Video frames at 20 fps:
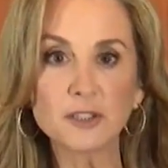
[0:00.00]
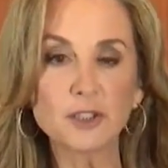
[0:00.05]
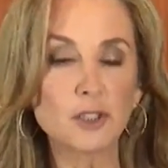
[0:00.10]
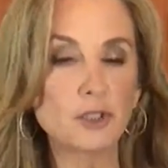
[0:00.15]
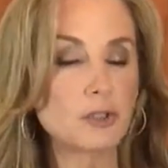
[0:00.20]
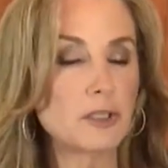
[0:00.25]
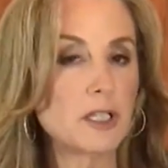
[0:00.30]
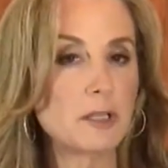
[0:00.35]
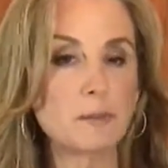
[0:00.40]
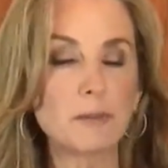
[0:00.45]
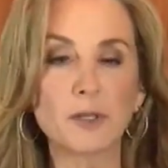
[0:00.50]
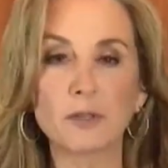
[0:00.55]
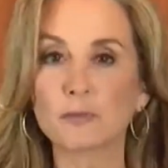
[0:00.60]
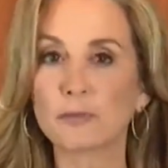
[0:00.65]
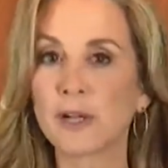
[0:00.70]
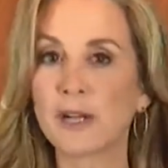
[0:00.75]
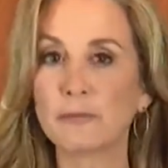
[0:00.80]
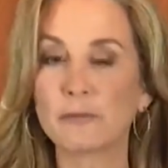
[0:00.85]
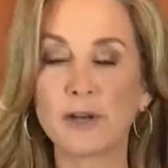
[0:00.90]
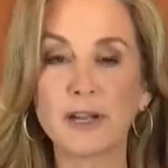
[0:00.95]
Do you need me to
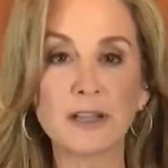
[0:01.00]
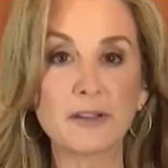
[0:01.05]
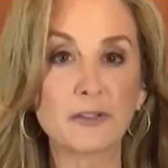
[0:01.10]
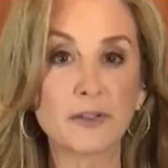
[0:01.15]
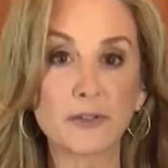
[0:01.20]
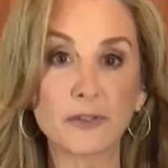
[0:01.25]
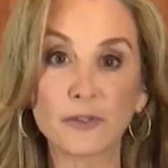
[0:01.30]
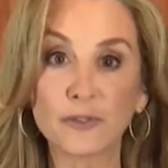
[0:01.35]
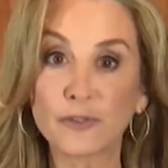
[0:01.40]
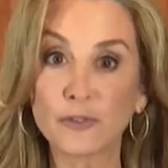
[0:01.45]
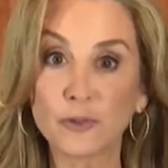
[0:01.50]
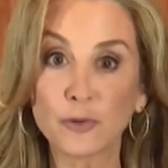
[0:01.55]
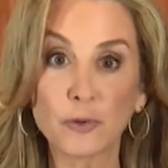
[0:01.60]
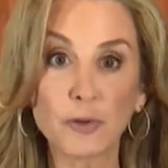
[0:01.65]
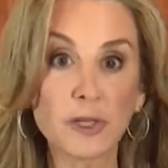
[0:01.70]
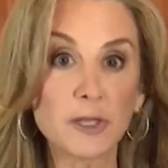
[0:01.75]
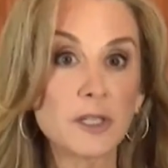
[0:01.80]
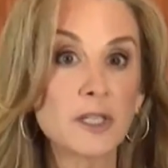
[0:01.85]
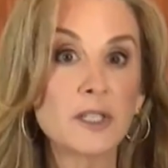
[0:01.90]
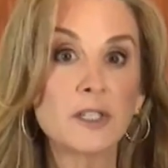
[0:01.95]
run out to the
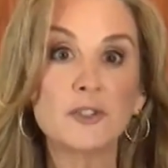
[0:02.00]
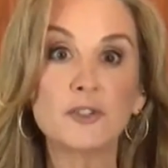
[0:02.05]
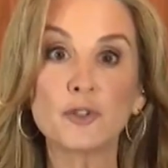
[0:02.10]
store?